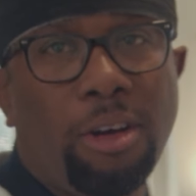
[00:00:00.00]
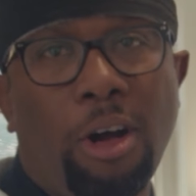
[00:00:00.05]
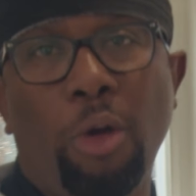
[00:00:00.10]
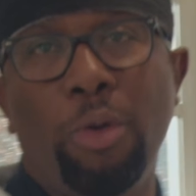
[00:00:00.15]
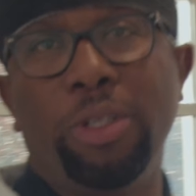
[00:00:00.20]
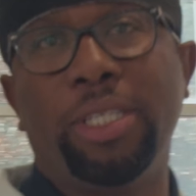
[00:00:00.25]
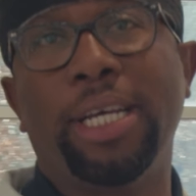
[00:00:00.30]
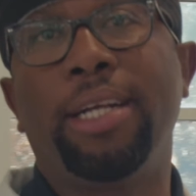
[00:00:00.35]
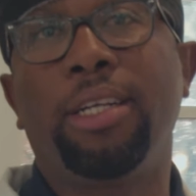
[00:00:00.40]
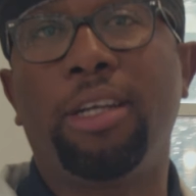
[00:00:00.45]

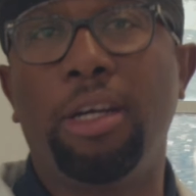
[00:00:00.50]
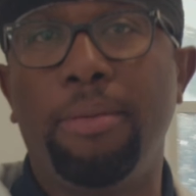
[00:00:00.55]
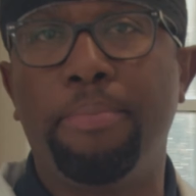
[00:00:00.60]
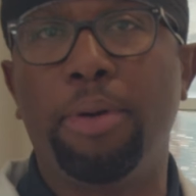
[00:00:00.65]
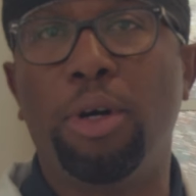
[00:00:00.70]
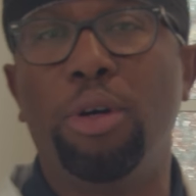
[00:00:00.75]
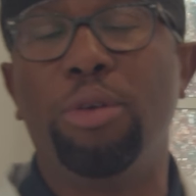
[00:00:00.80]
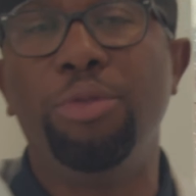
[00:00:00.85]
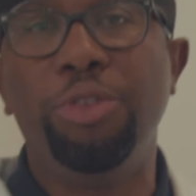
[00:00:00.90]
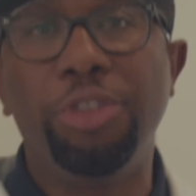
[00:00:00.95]
always had
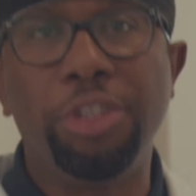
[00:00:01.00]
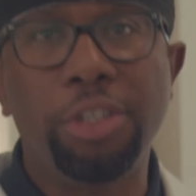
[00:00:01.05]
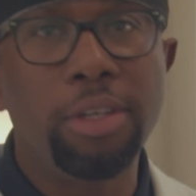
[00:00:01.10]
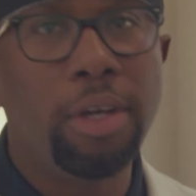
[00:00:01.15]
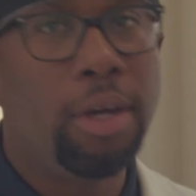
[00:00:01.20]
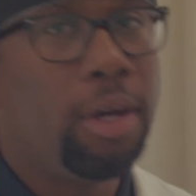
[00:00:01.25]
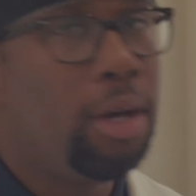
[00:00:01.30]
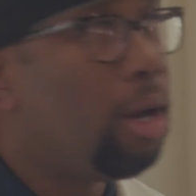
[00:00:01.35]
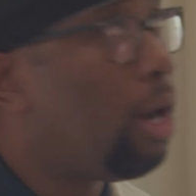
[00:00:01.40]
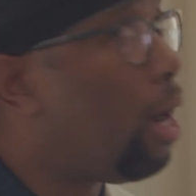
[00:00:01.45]
good bones.
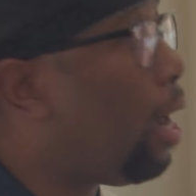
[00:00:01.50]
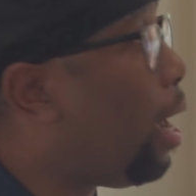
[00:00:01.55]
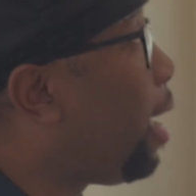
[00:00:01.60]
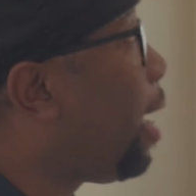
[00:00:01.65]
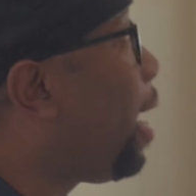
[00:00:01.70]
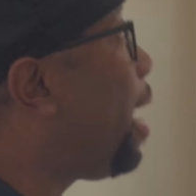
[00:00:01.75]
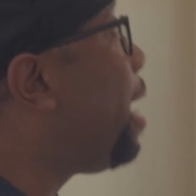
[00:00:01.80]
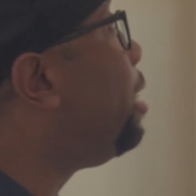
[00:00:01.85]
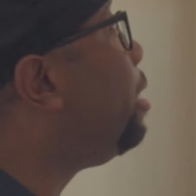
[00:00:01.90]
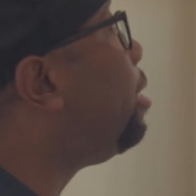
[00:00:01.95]

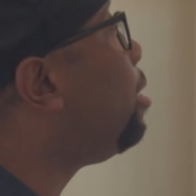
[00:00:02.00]
High